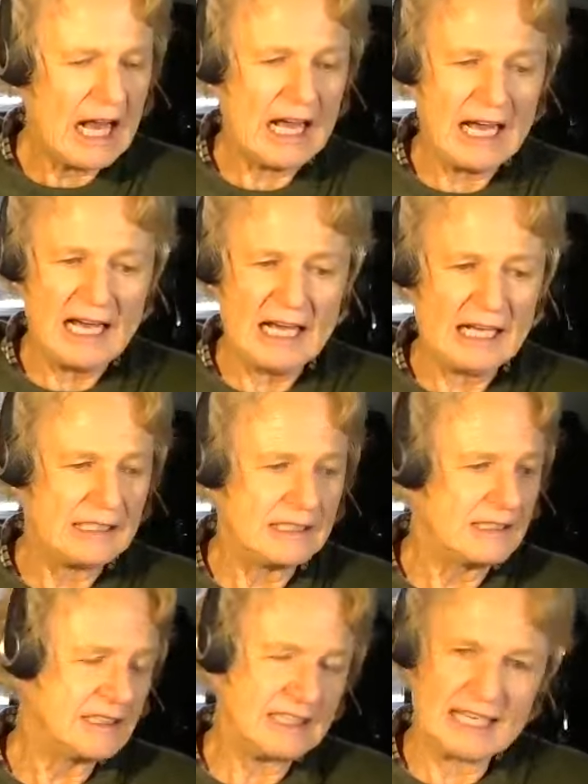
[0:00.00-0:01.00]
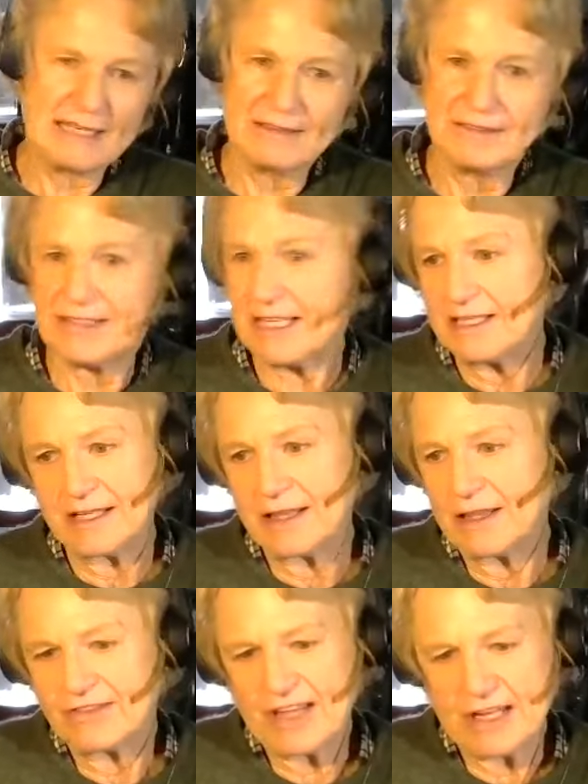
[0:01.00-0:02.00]
and she kept sent
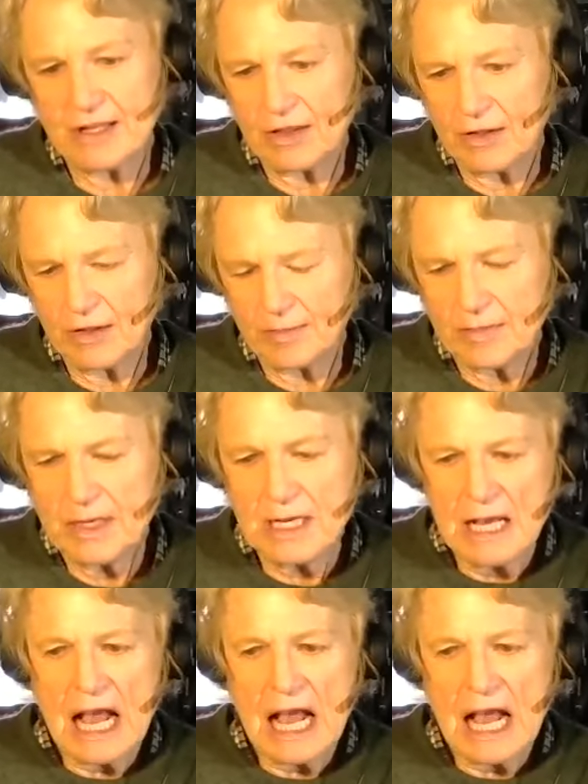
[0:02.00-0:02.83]
sent them,